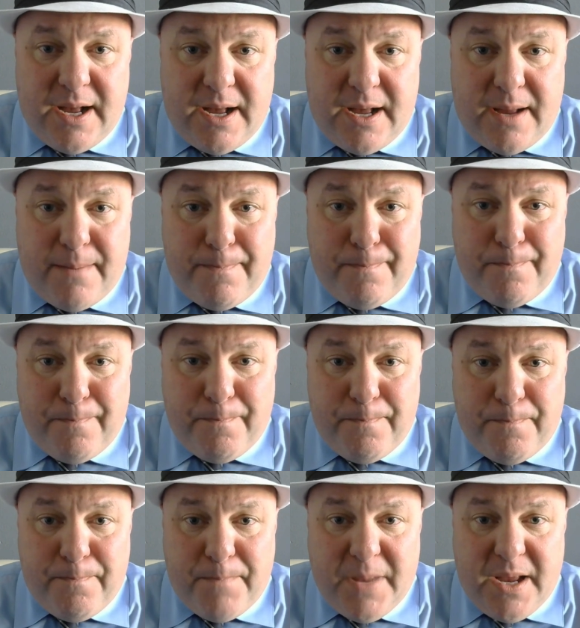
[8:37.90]
um,
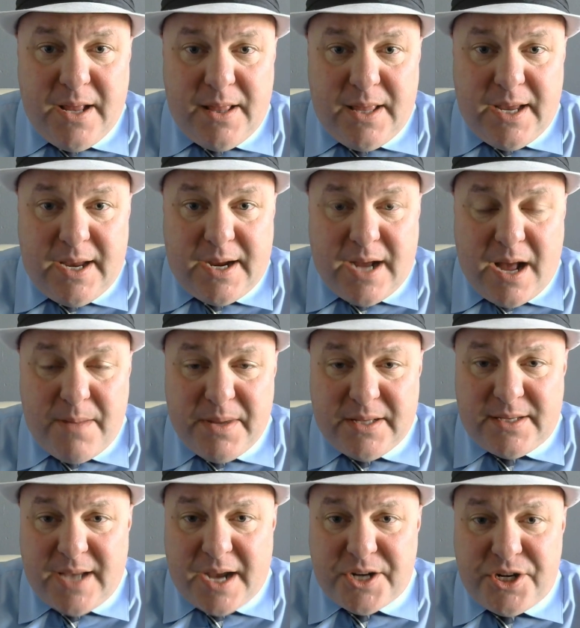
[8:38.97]
in the comment
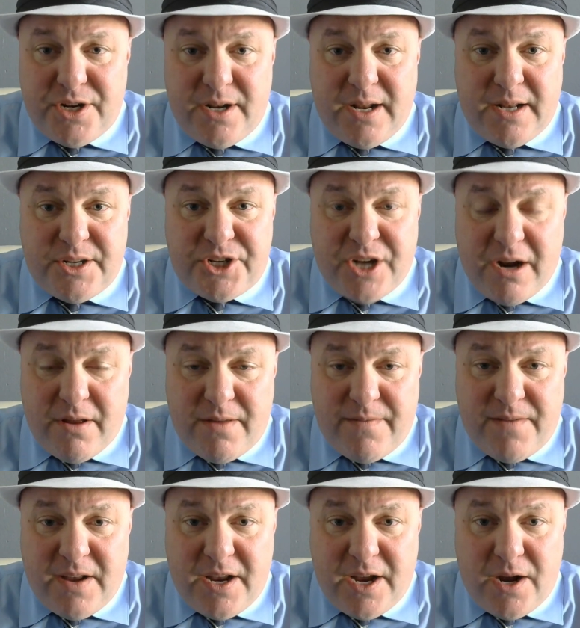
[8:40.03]
section and share the
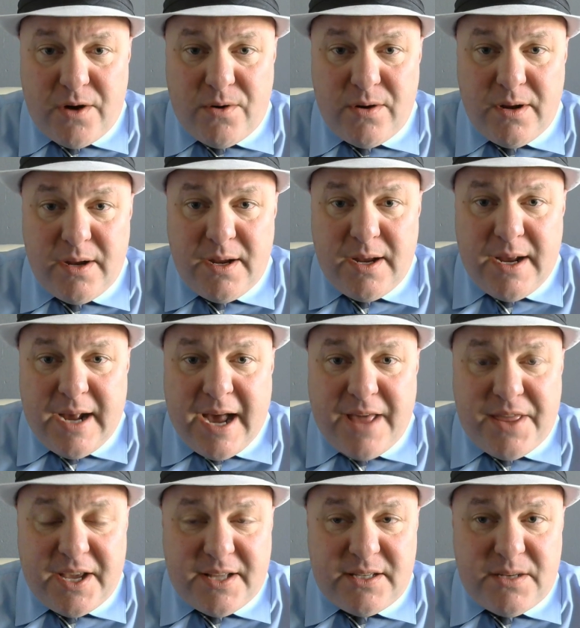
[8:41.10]
video. I
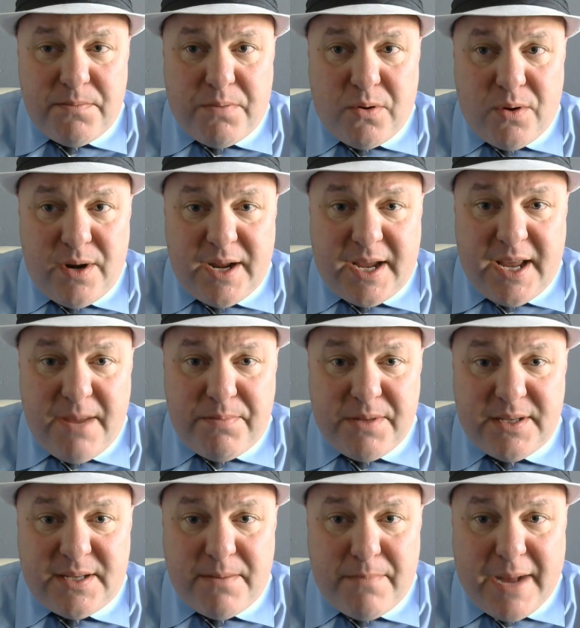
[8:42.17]
think it's important to keep
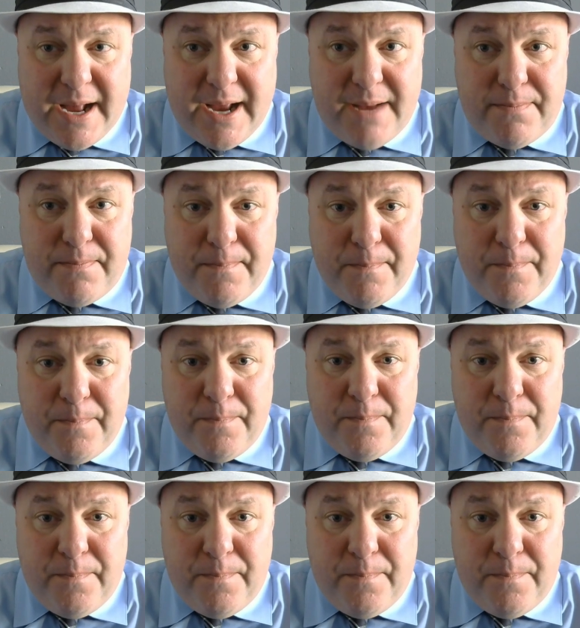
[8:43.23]
this in mind